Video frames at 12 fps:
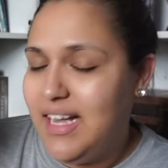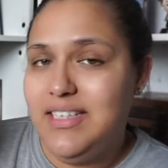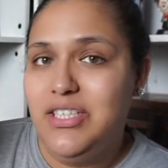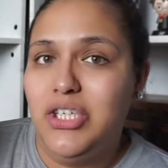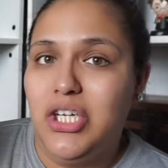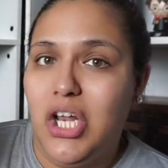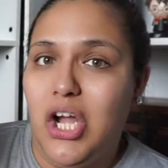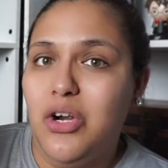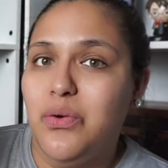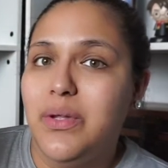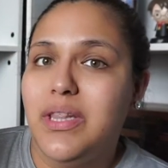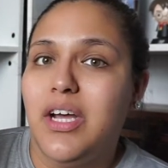took
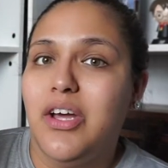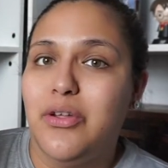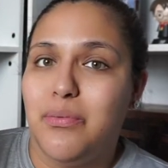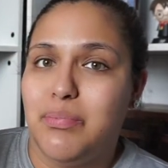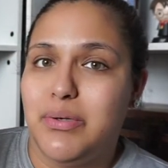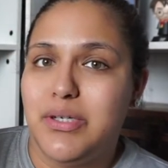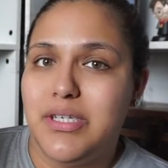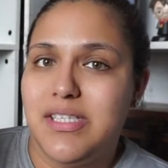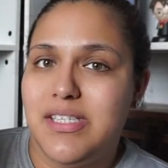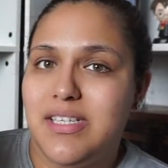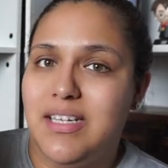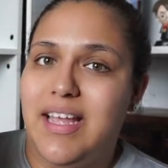longer with other
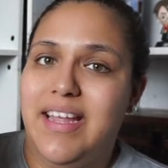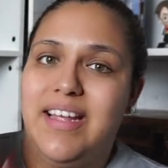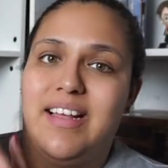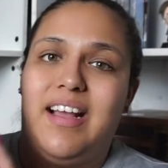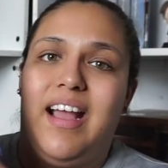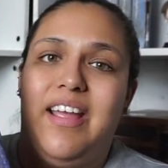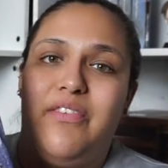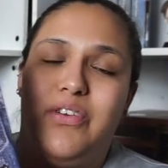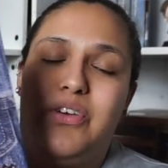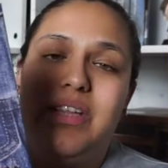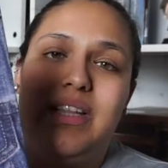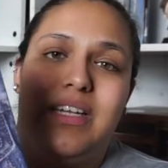books. Like, I
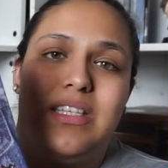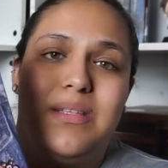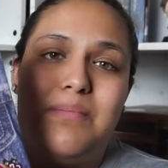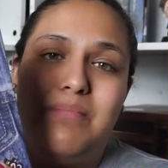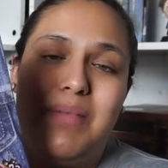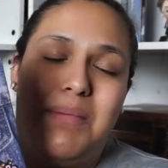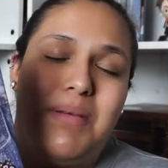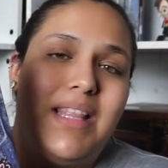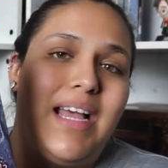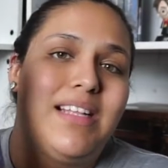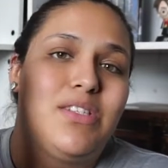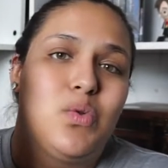feel that maybe
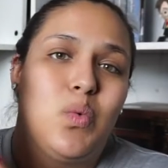that's